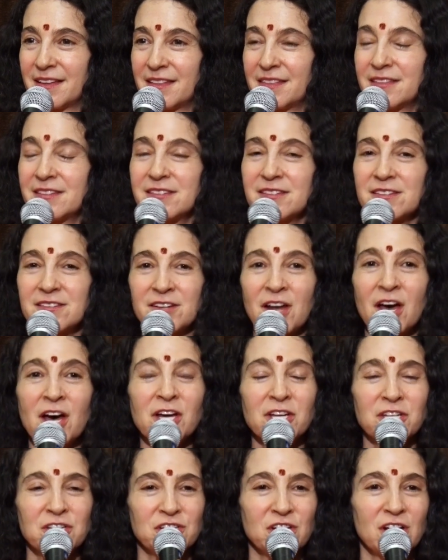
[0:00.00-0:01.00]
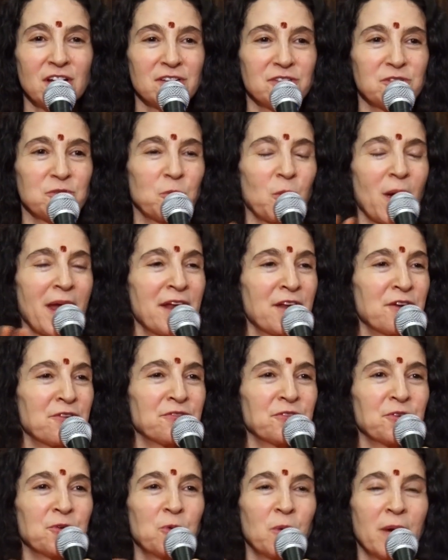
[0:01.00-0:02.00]
This is not just
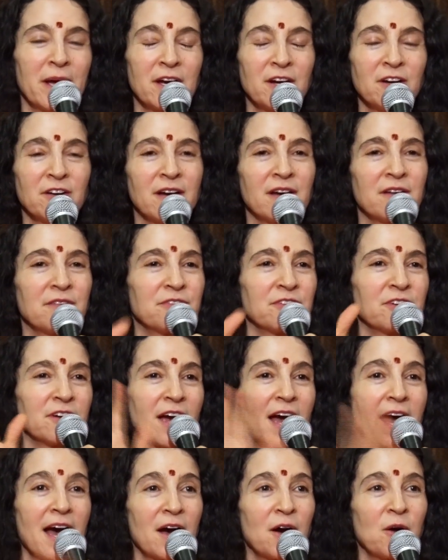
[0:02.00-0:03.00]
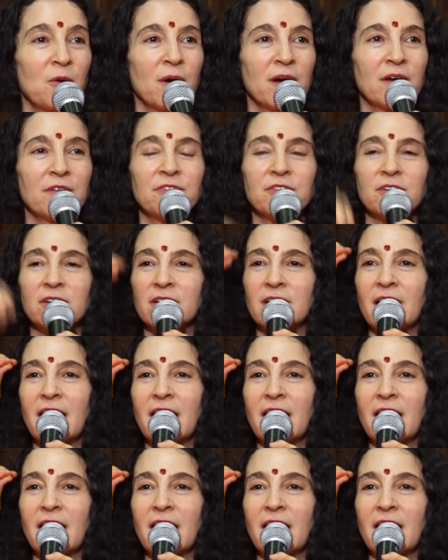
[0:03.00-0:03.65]
whenever, wherever, however,